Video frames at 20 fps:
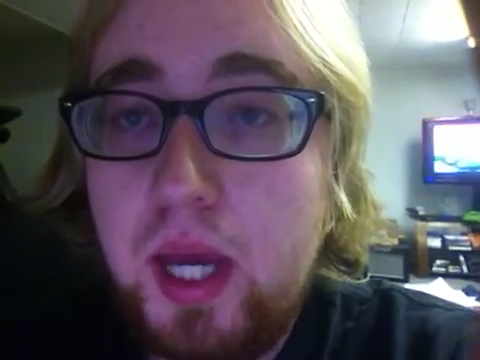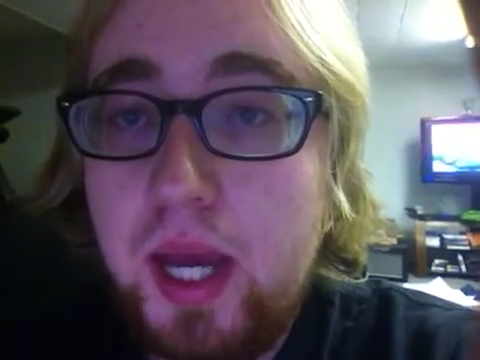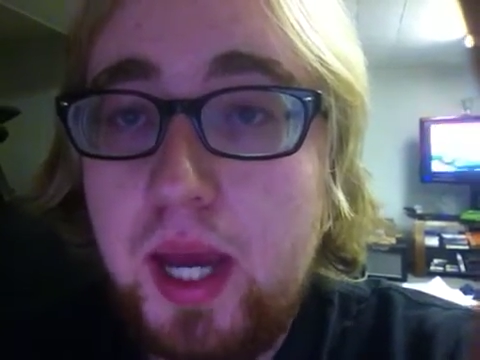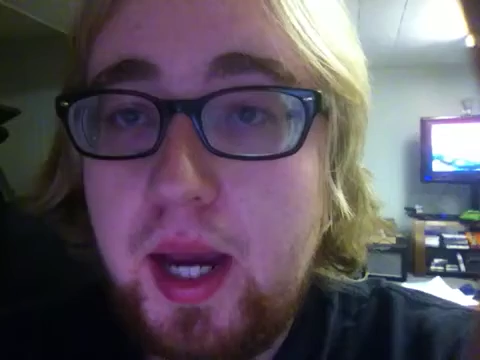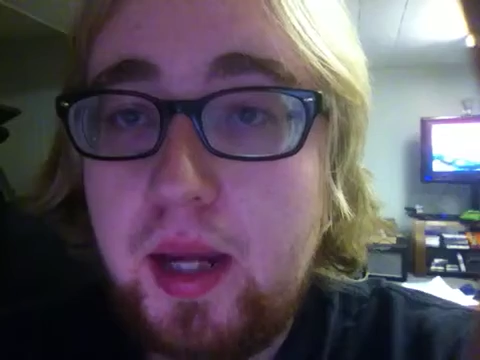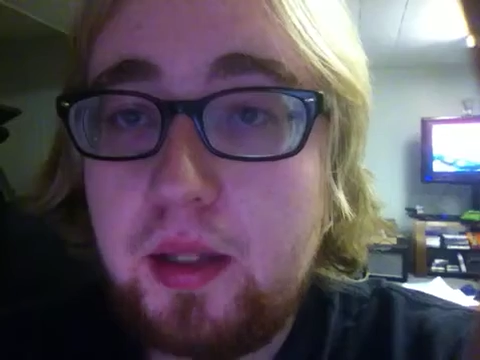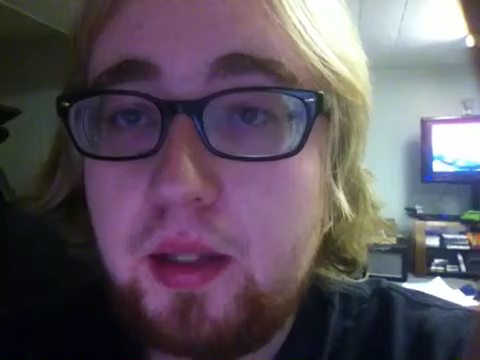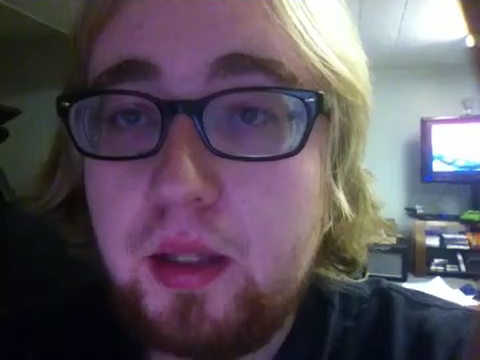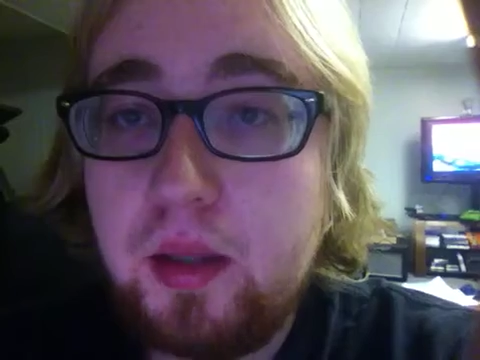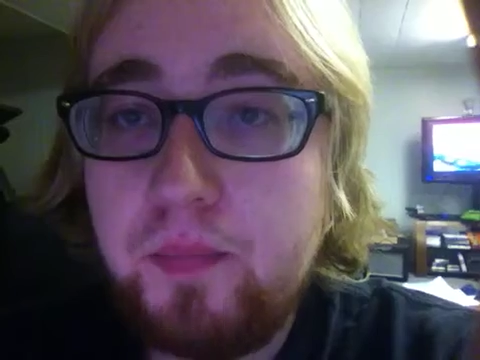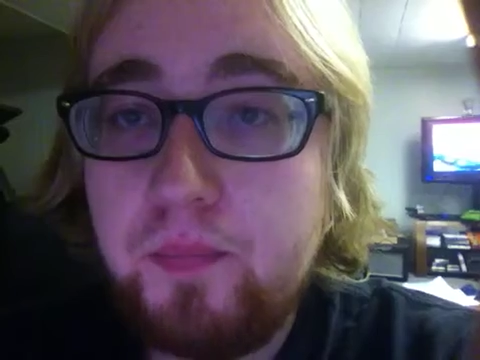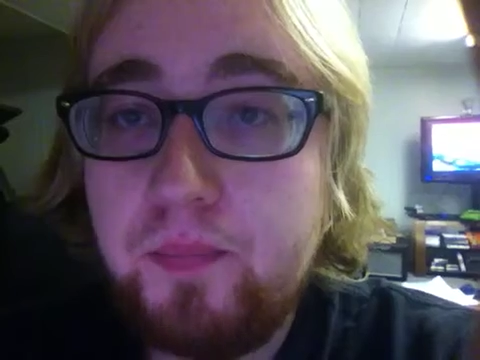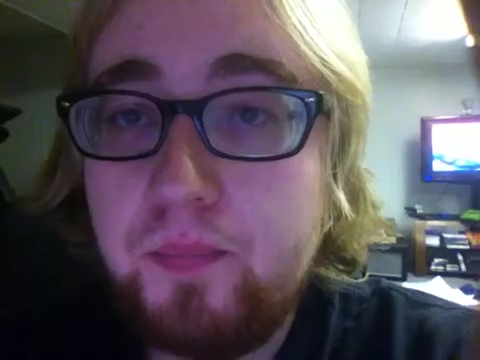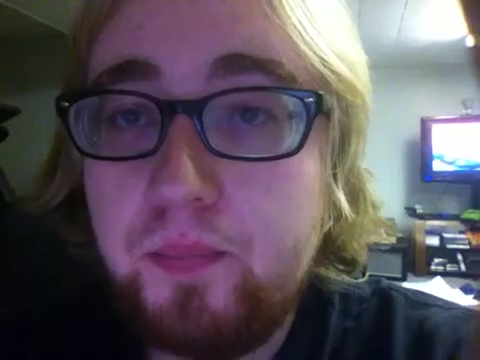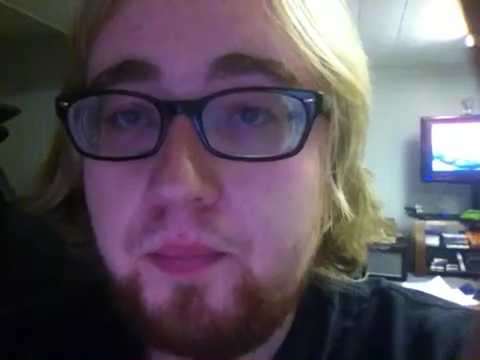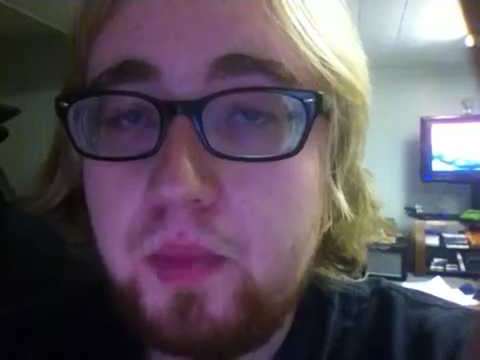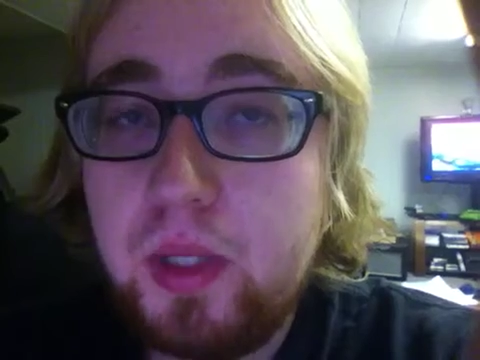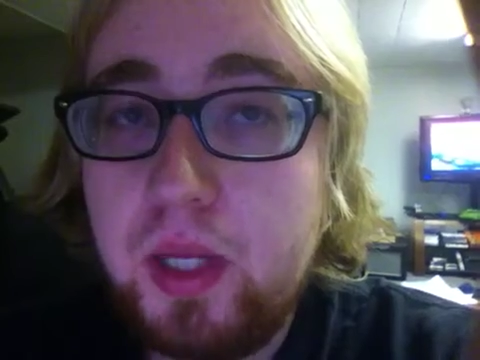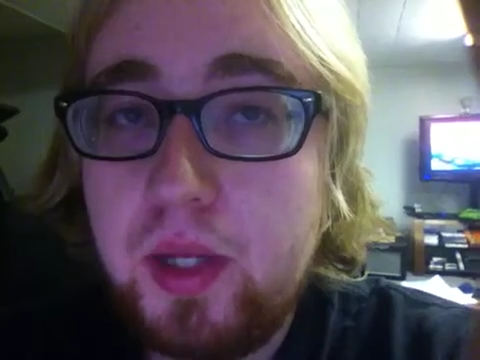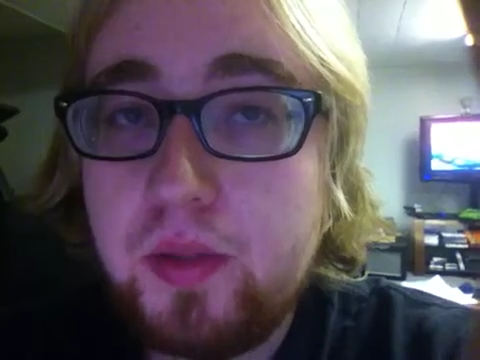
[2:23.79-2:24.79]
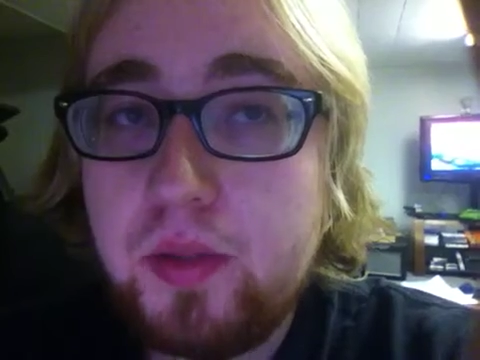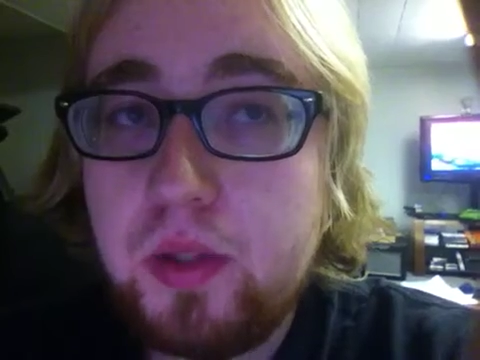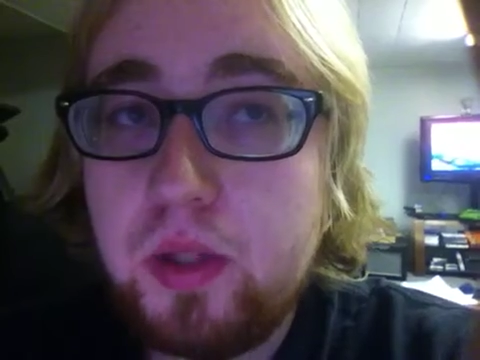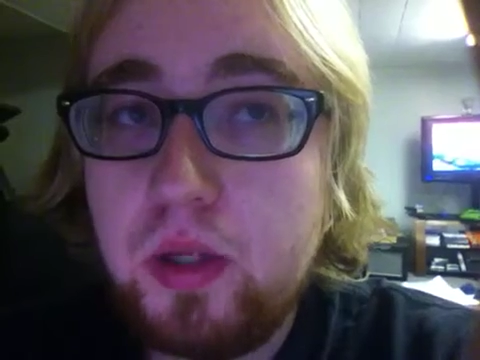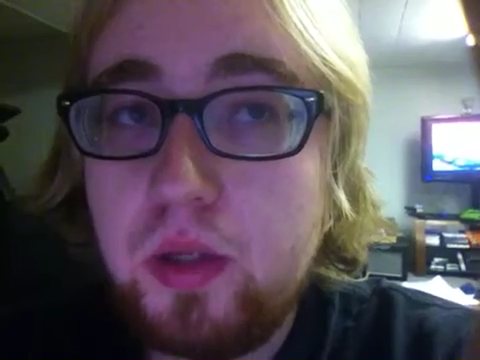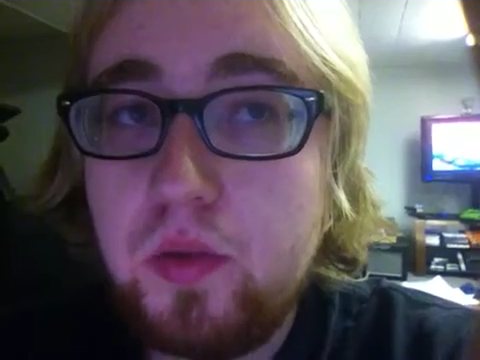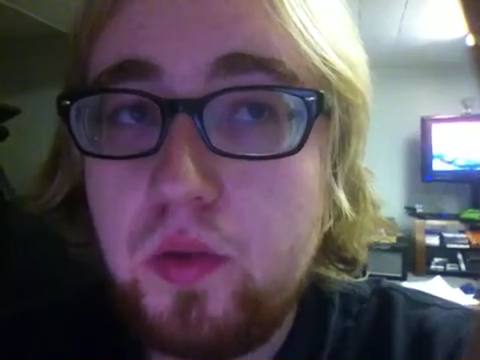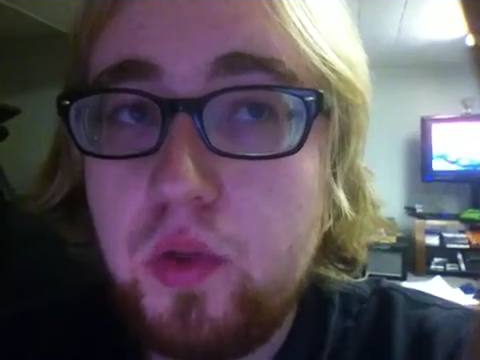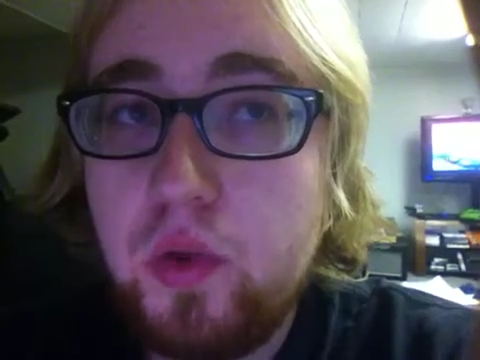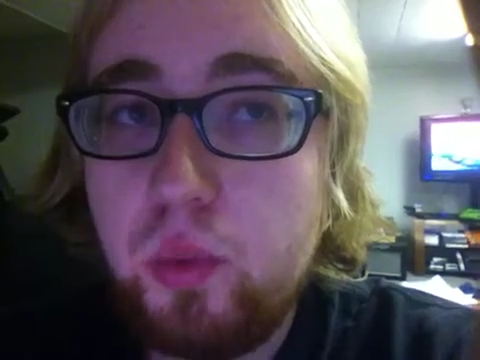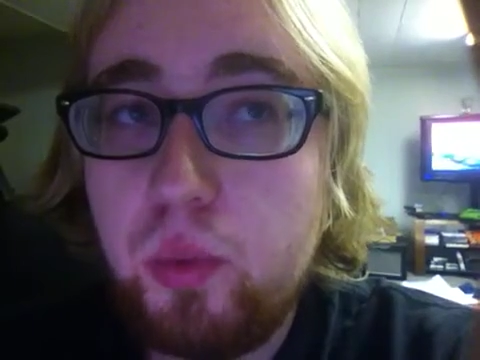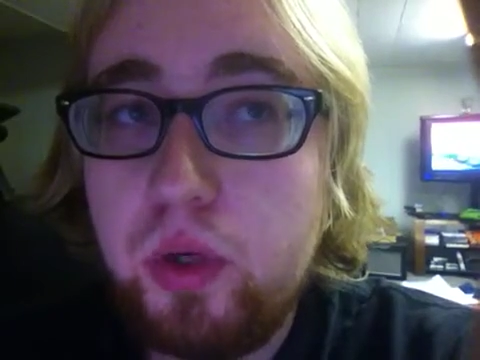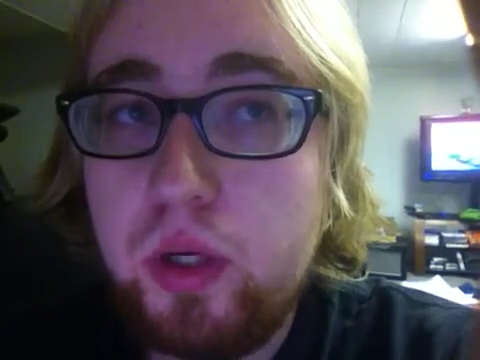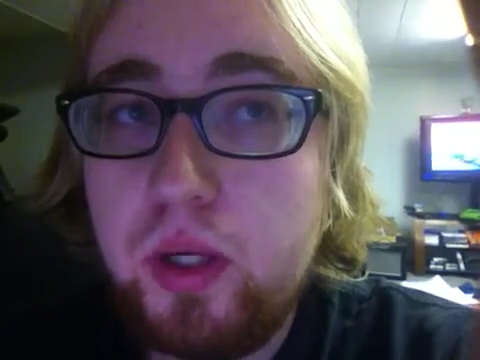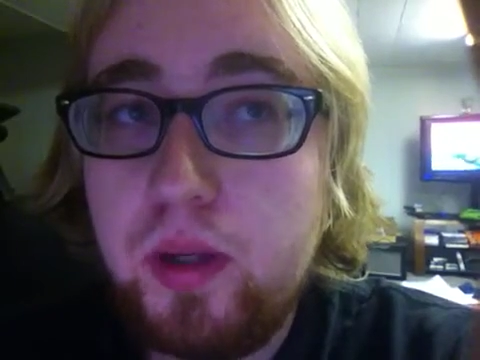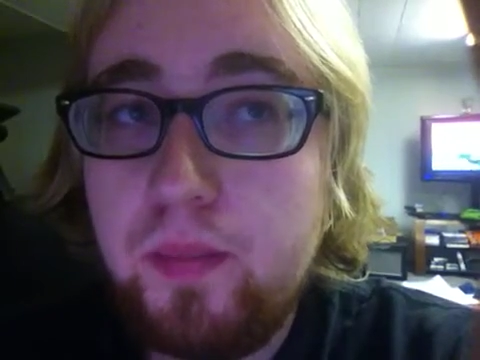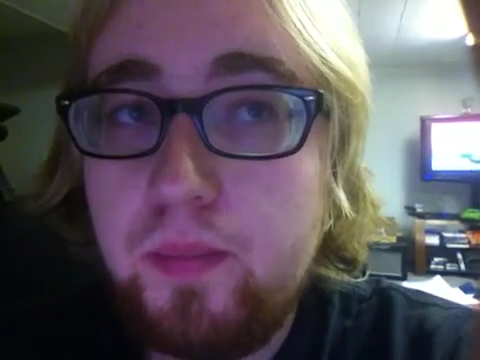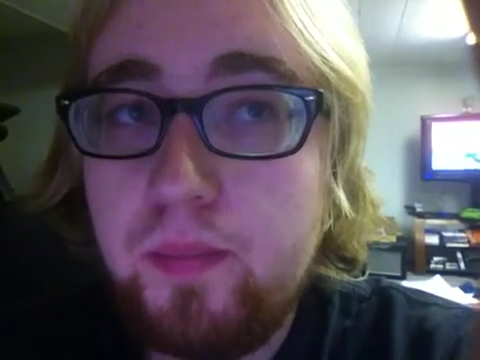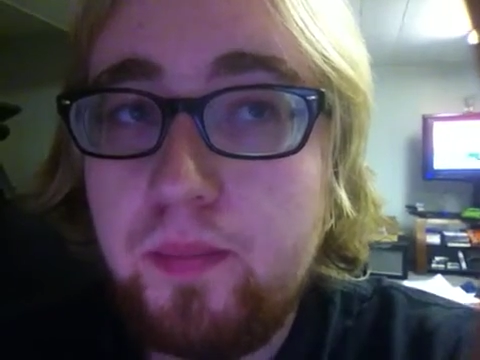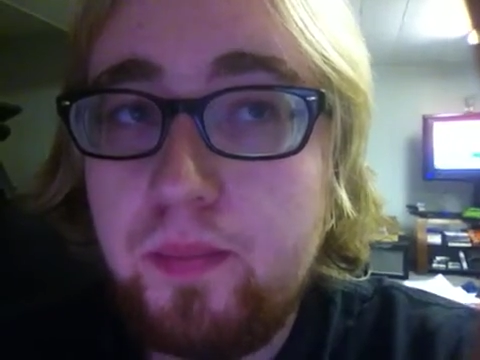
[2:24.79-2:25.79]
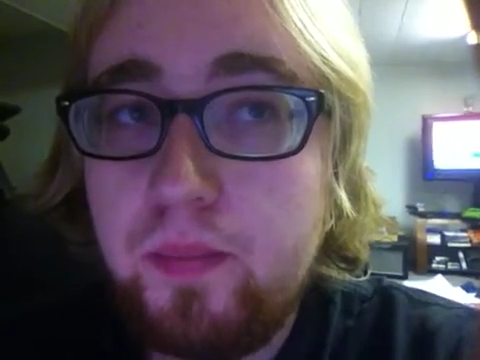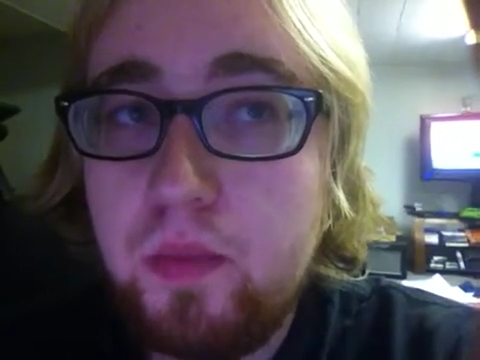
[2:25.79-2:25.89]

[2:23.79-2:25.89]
Acting gets a 3,